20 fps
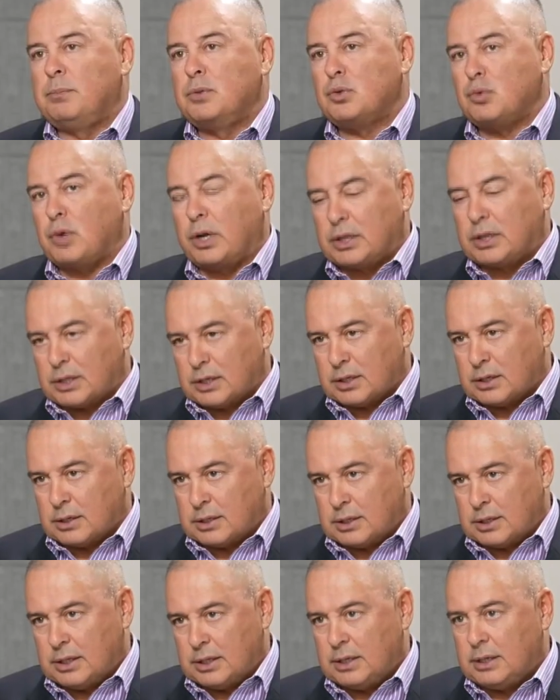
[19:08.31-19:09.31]

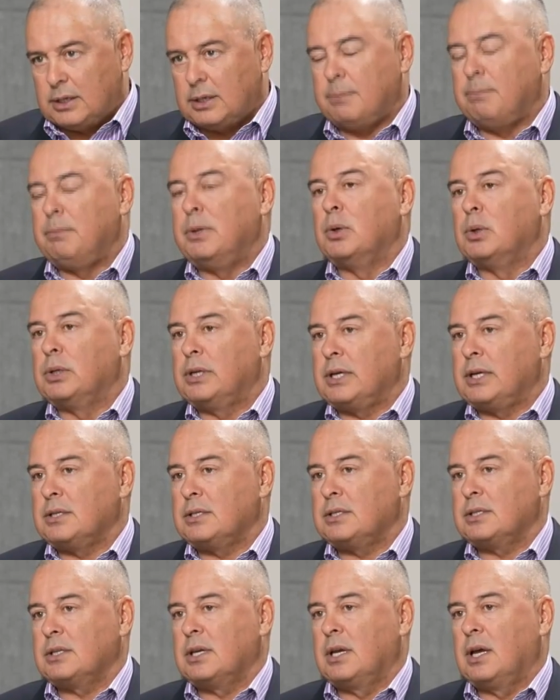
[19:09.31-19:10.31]
strengthen the
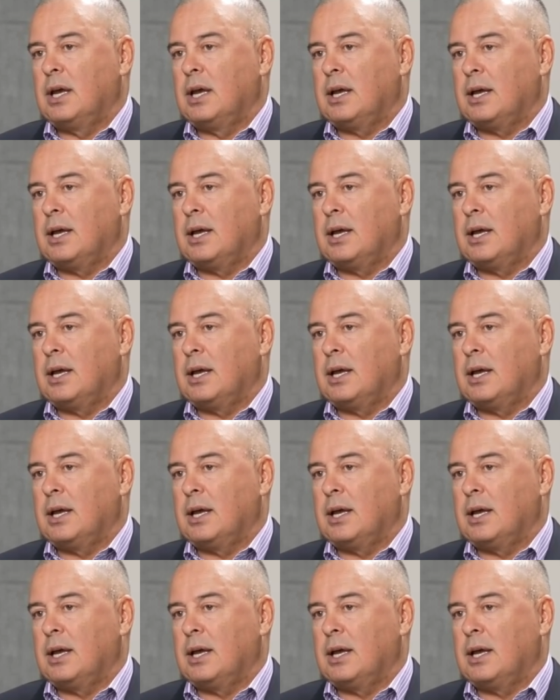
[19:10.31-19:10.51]
buildings